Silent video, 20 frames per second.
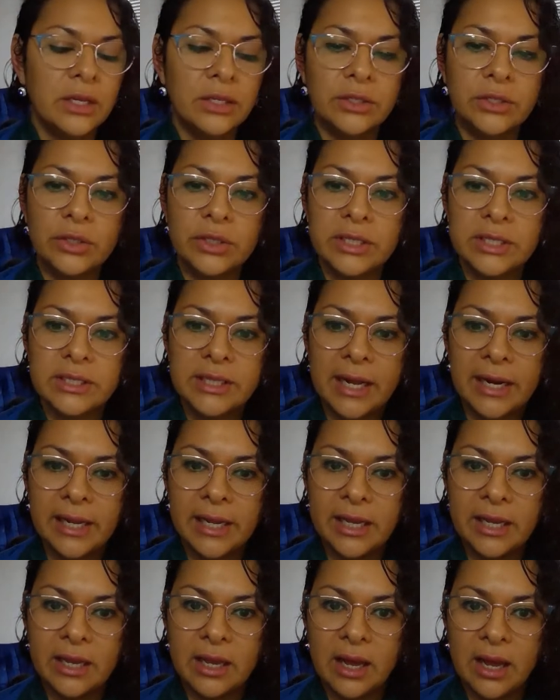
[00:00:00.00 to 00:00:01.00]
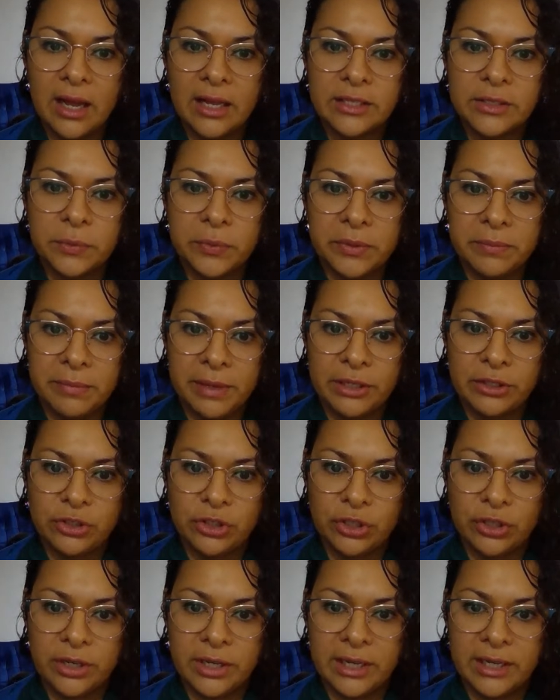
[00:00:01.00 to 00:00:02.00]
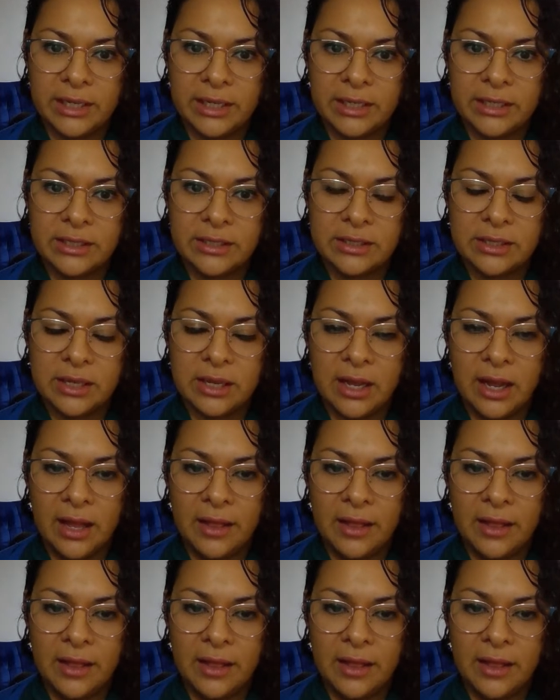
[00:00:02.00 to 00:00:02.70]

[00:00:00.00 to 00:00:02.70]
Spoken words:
So the study, as we mentioned, is